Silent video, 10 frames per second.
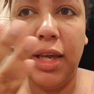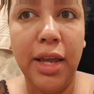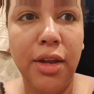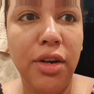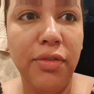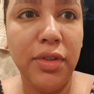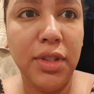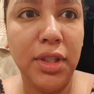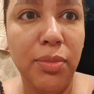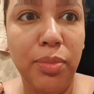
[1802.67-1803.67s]
I couldn't even
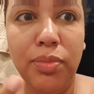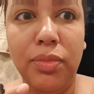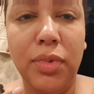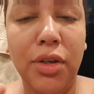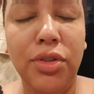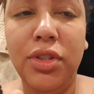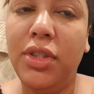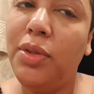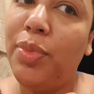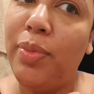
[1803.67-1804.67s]
sleep. I usually
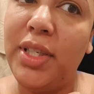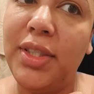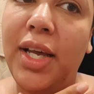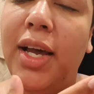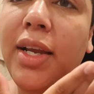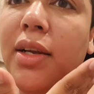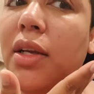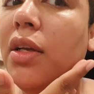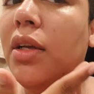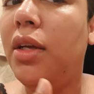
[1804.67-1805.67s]
sleep on my side,
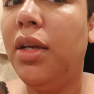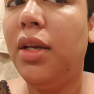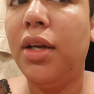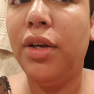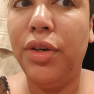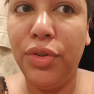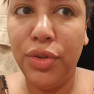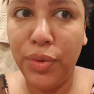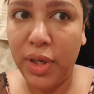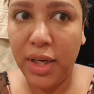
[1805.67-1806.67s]
and I couldn't
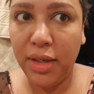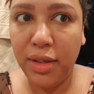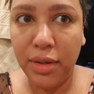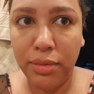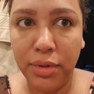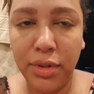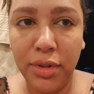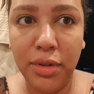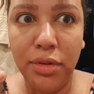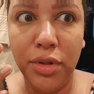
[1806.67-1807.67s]
do that. It was
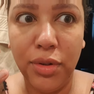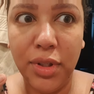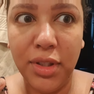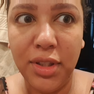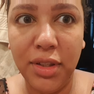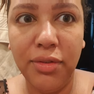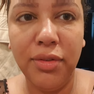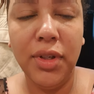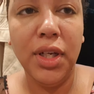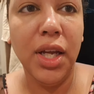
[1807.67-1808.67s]
so sensitive.
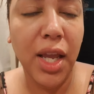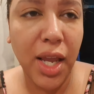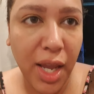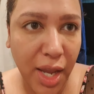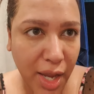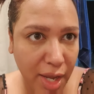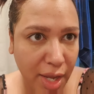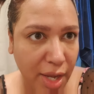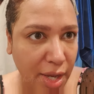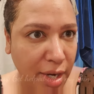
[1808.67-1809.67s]

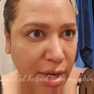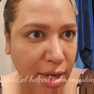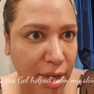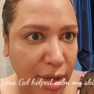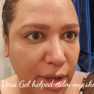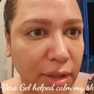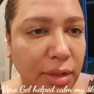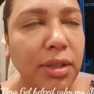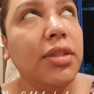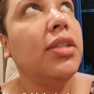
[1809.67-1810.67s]
And
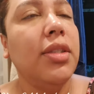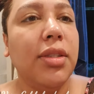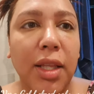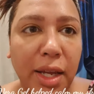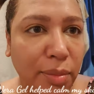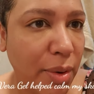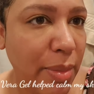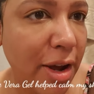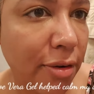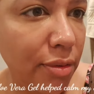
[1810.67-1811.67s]
this light in my
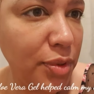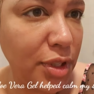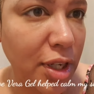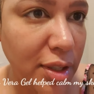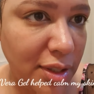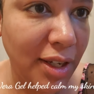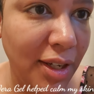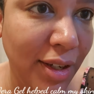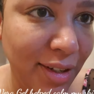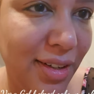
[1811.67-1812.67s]
bathroom sucks.
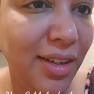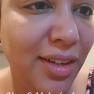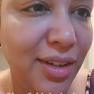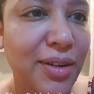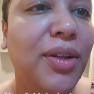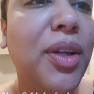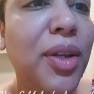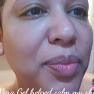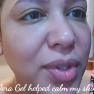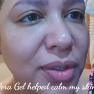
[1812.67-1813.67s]
Well,
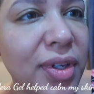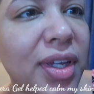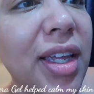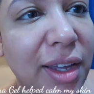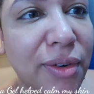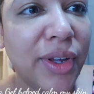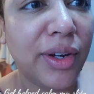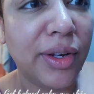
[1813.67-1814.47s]
let me see if I can get over here.